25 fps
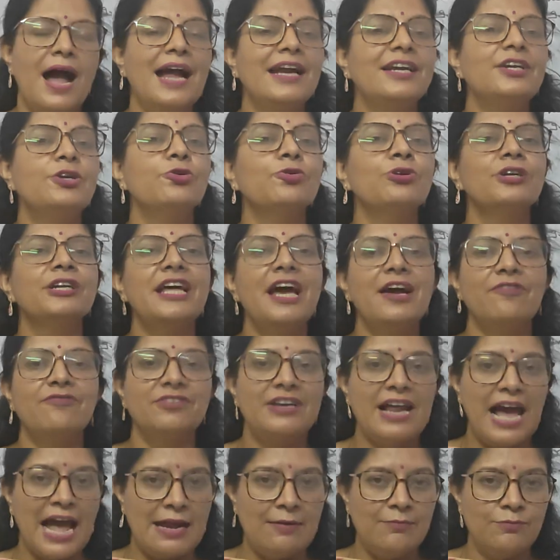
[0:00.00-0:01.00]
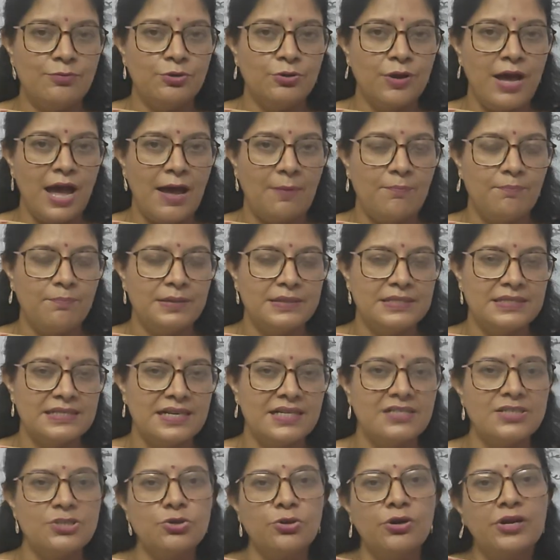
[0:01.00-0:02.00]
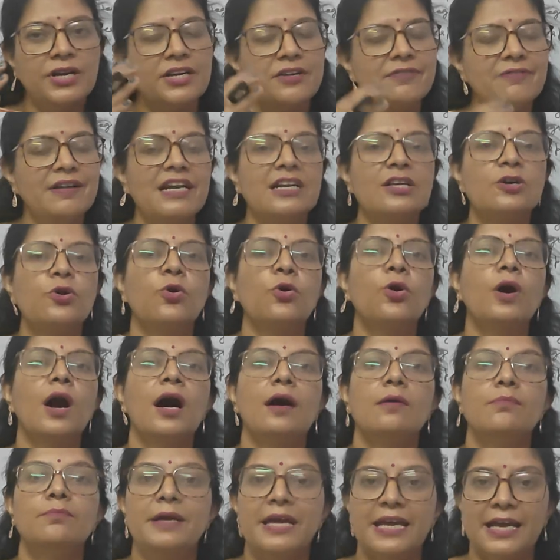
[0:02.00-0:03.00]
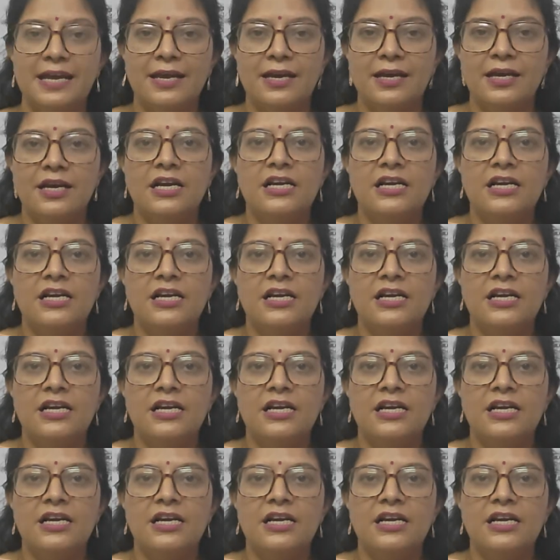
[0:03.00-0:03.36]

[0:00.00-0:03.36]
I don't have time to have pizza, so it will go away.